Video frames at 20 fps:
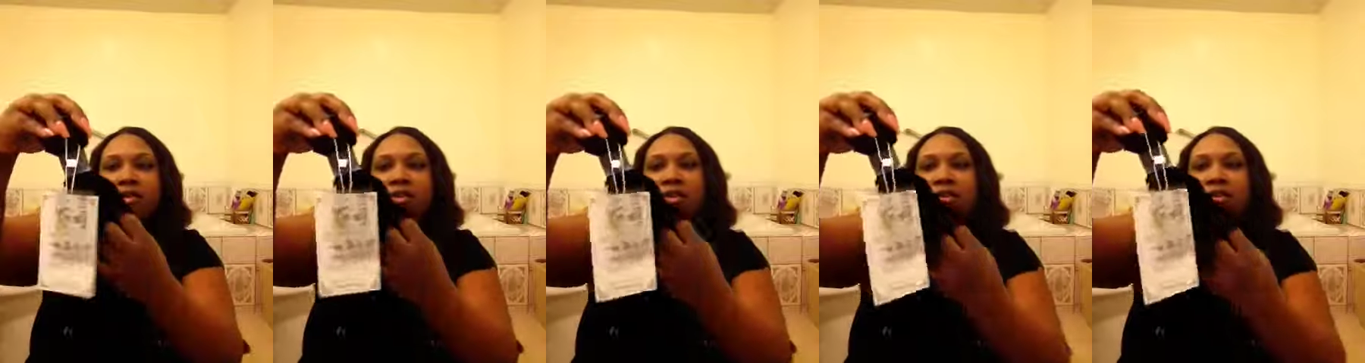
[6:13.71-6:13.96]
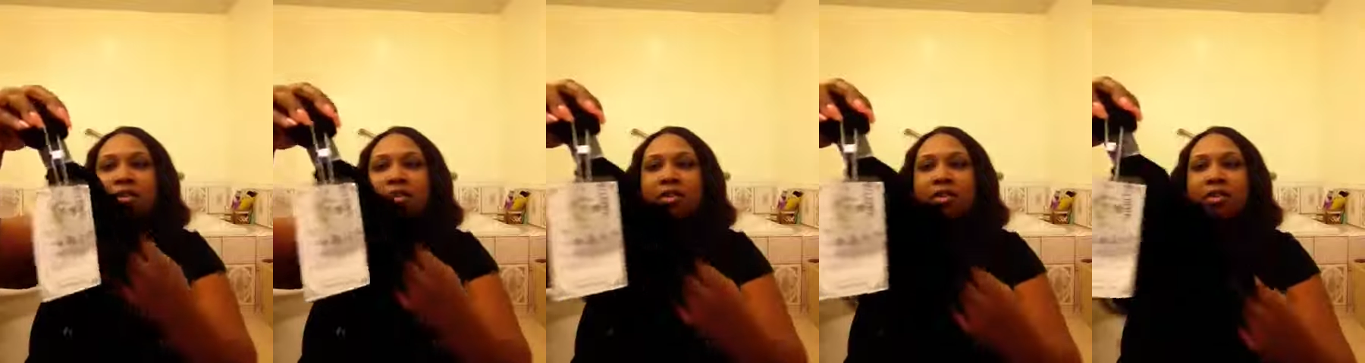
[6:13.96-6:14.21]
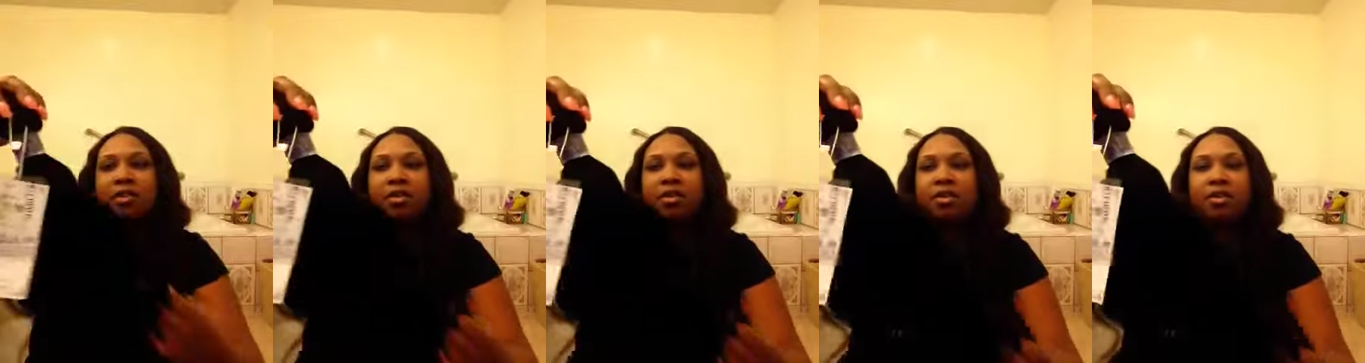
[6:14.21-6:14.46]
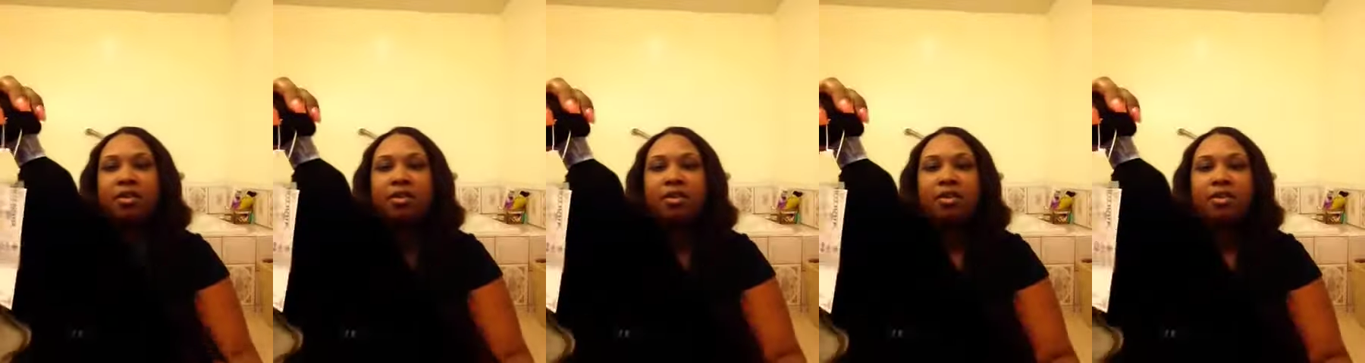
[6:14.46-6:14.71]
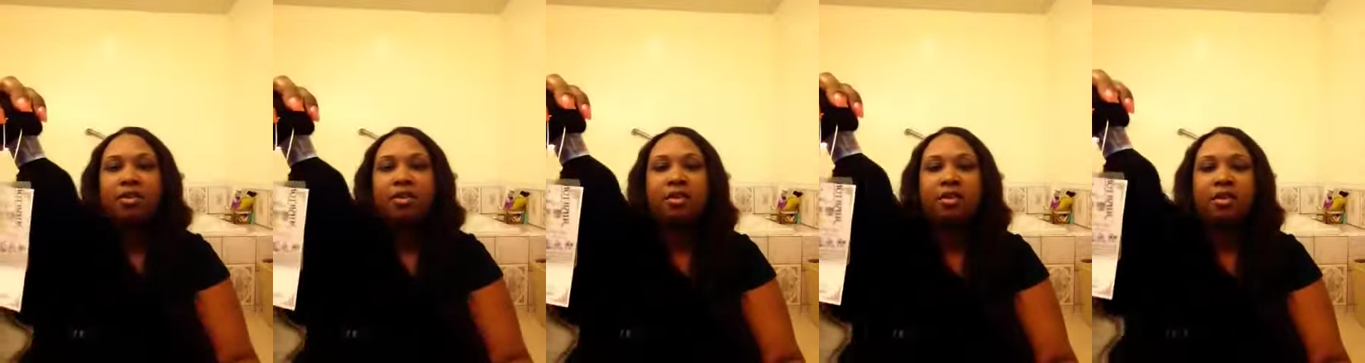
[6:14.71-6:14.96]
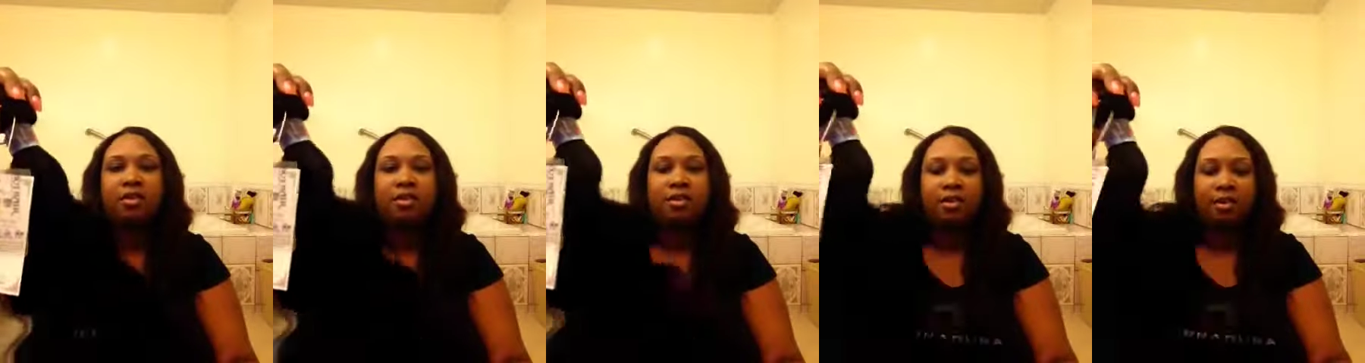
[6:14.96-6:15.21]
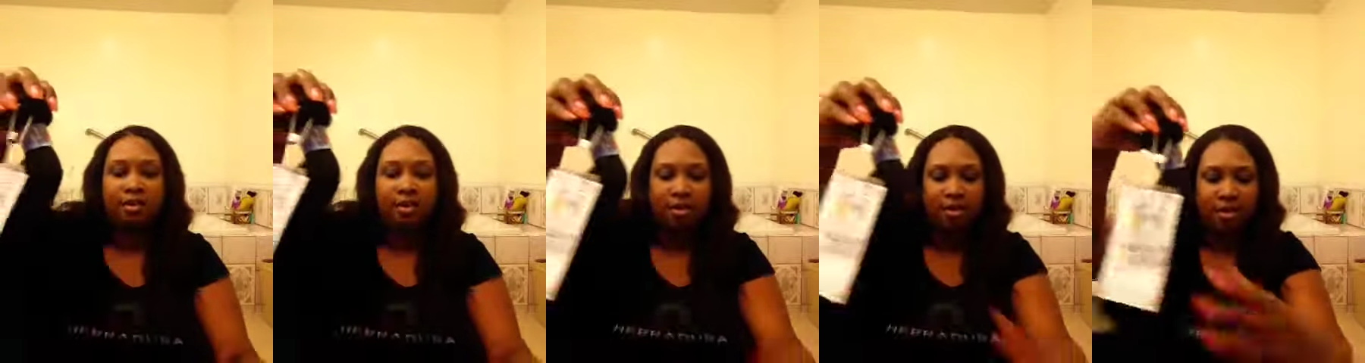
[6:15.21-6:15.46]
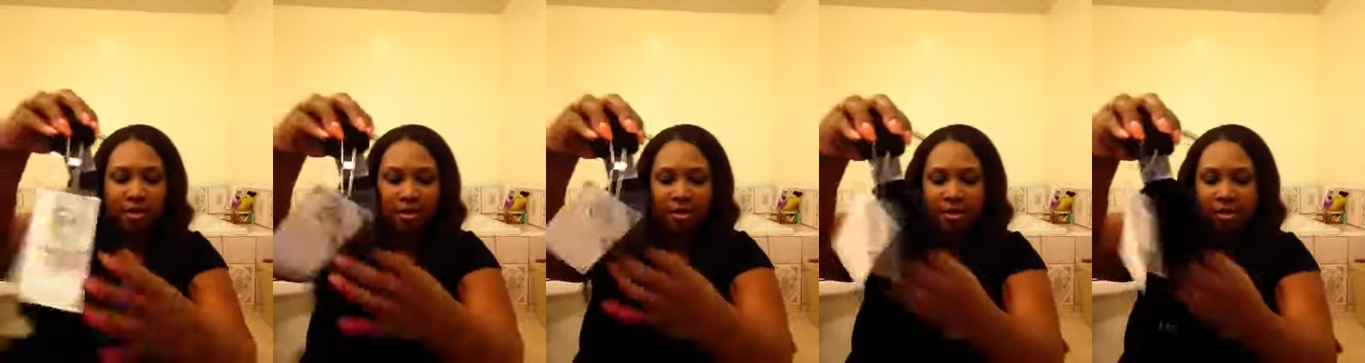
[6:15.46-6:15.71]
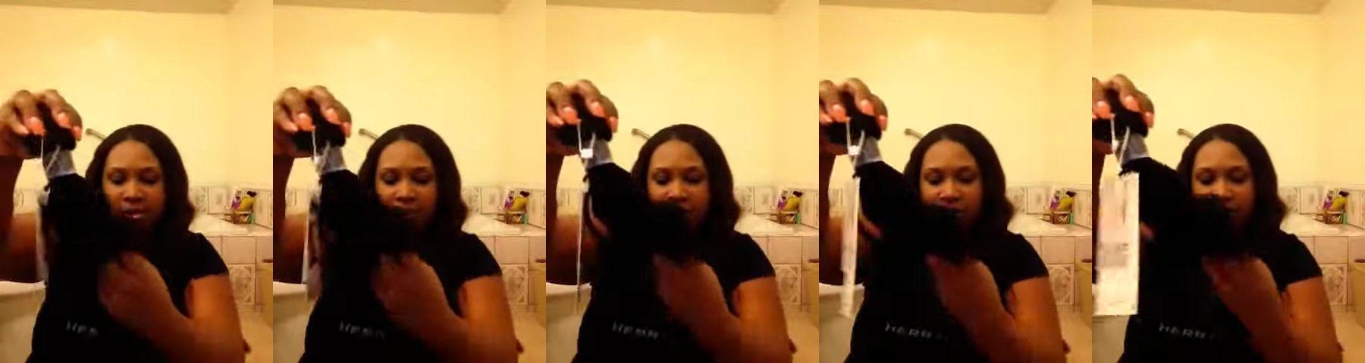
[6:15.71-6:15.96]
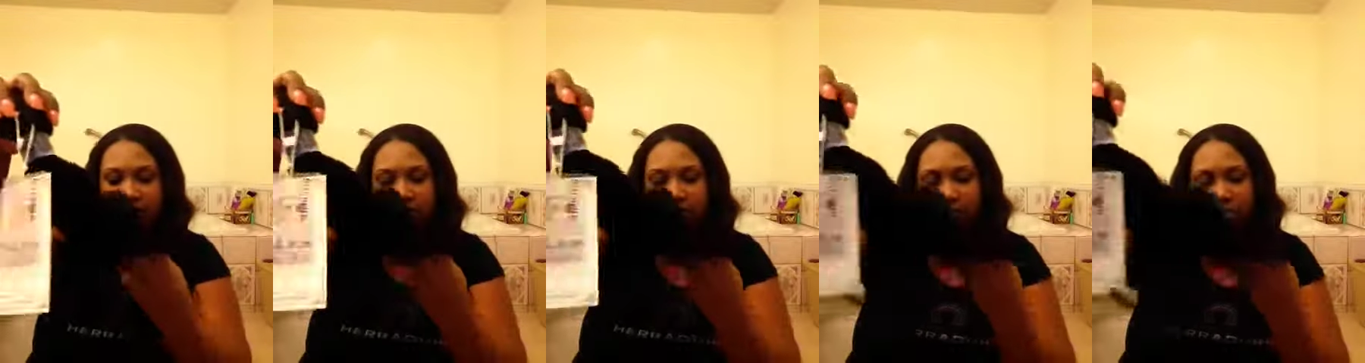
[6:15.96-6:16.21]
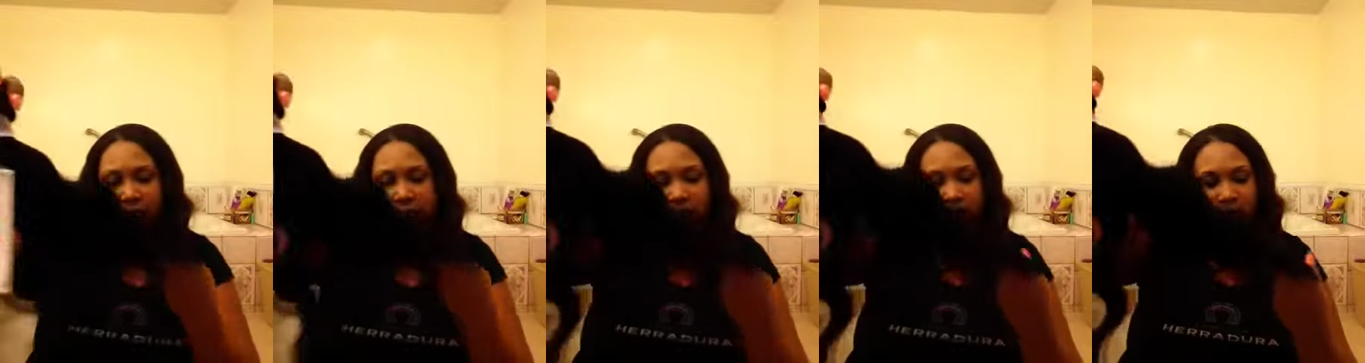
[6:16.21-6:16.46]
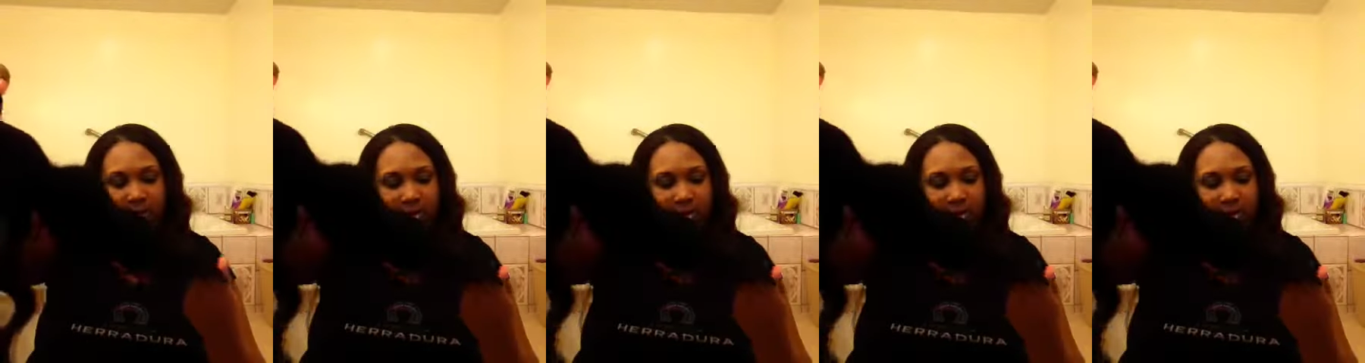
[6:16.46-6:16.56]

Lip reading: (no one is talking)